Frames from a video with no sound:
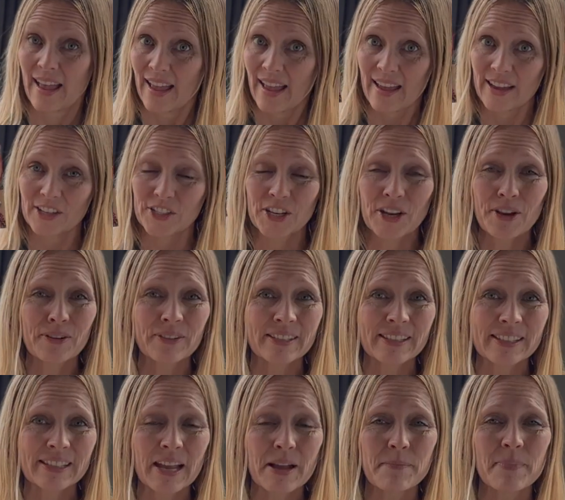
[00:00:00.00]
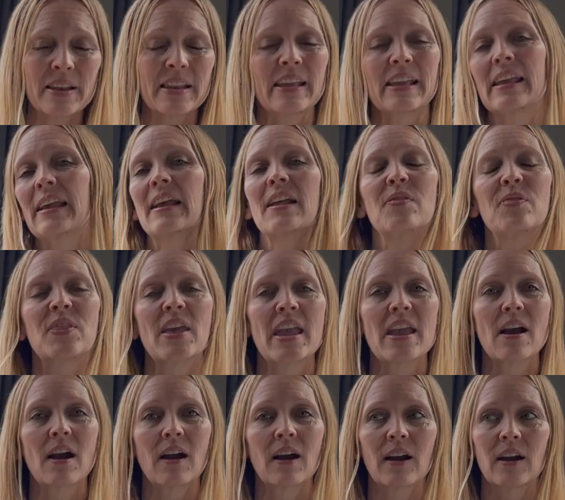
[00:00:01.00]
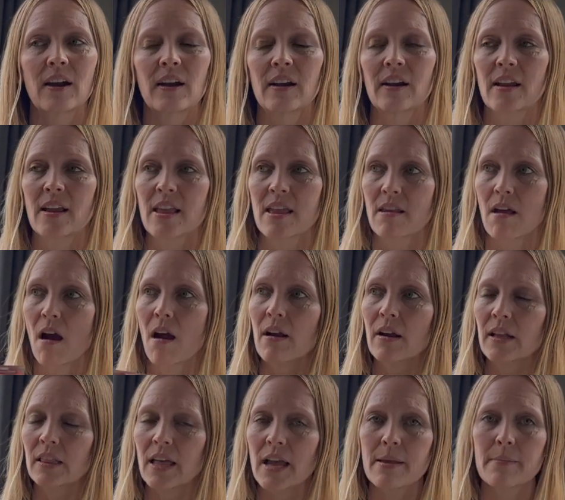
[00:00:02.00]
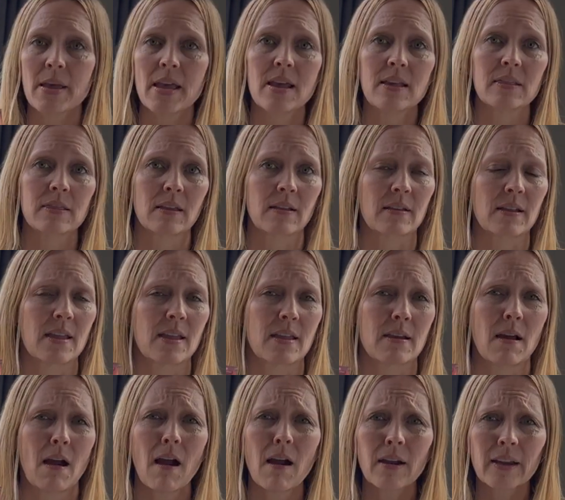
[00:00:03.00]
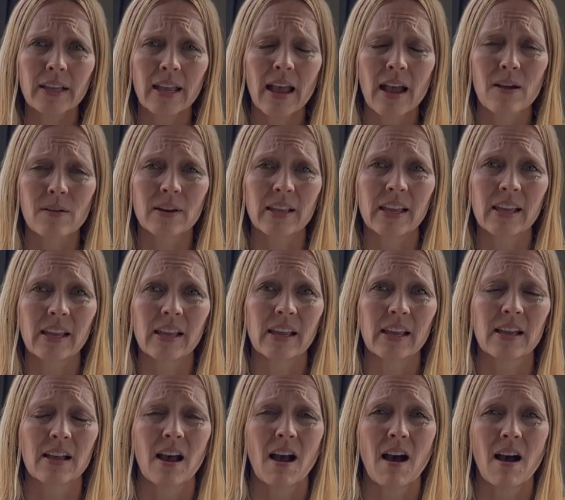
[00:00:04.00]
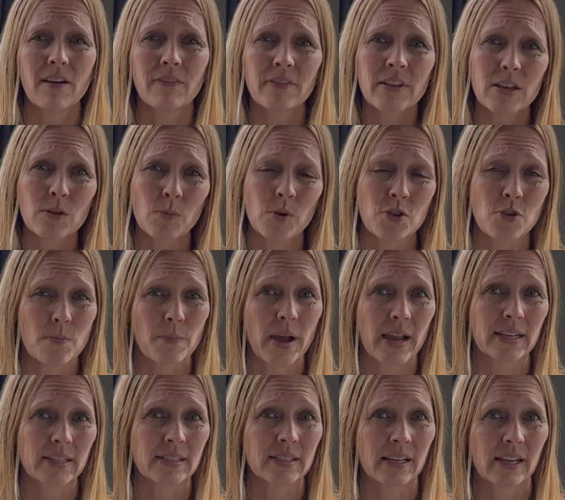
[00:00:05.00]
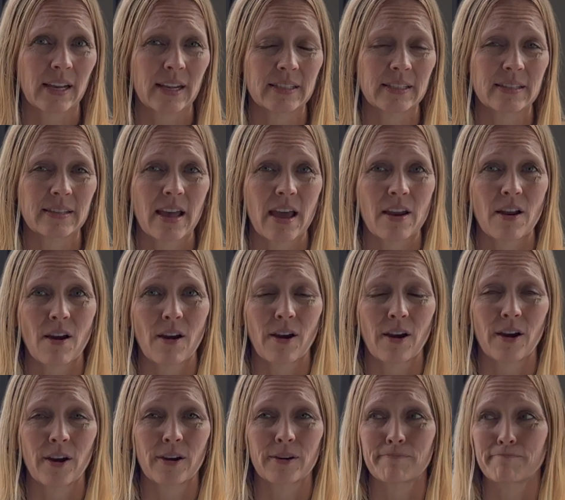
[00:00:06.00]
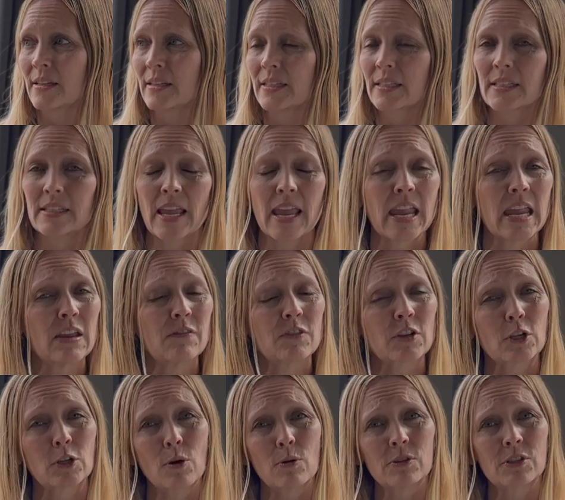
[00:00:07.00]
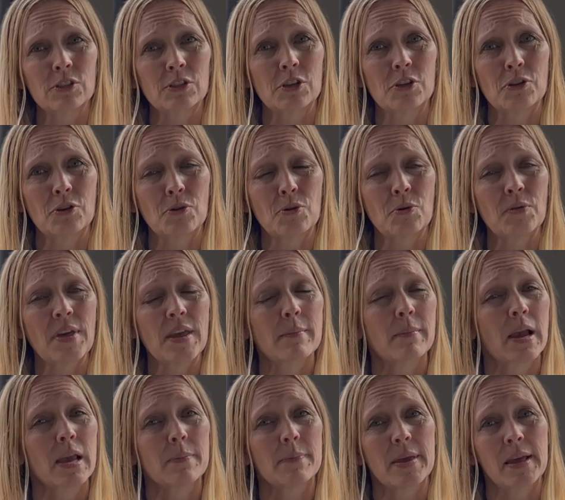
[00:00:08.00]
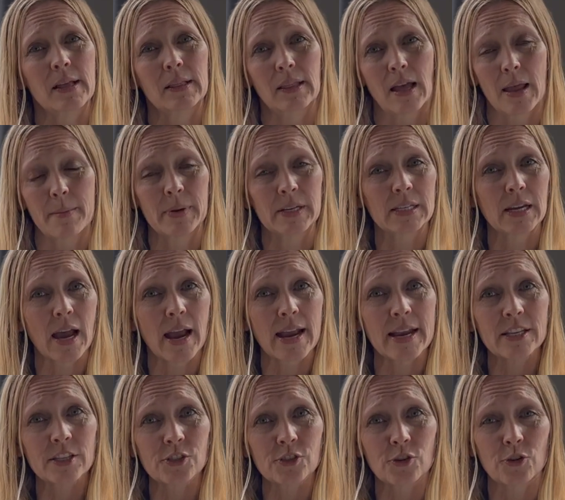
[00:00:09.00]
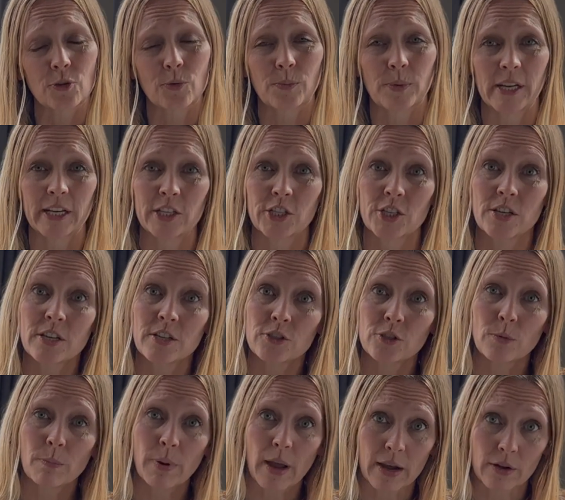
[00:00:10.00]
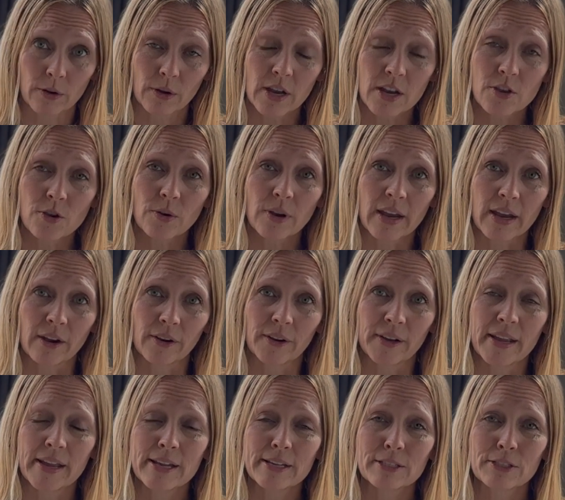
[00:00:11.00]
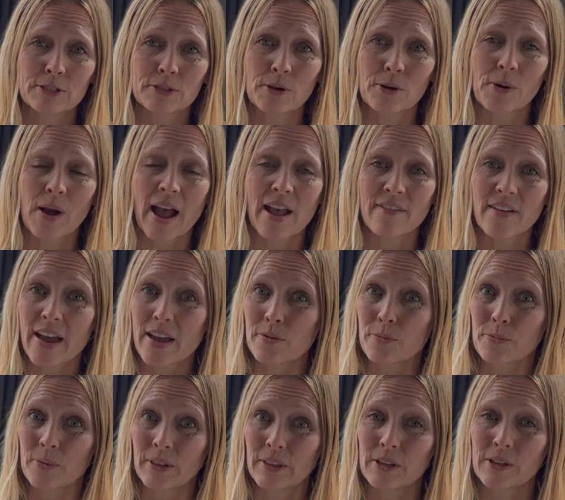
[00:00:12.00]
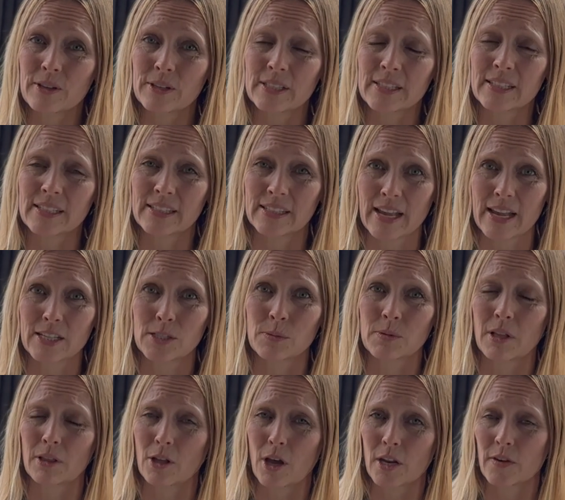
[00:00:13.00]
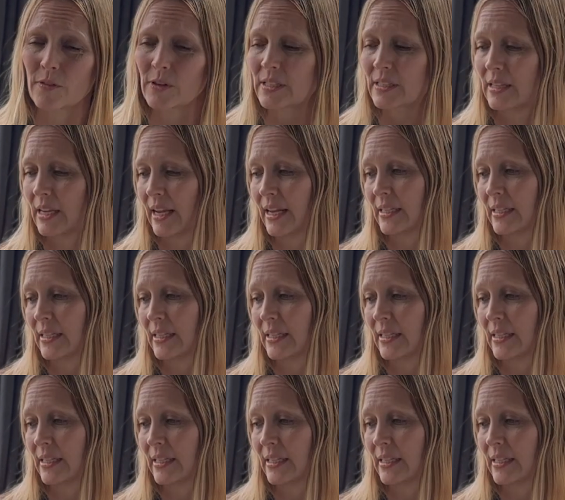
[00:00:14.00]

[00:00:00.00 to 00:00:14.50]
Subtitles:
She owns this company. They are in our climate, they're in our county. Often when you buy seeds that are saved close to you, they might be climatized to your region and do better in your area. So I've had really good success with a lot of her seeds.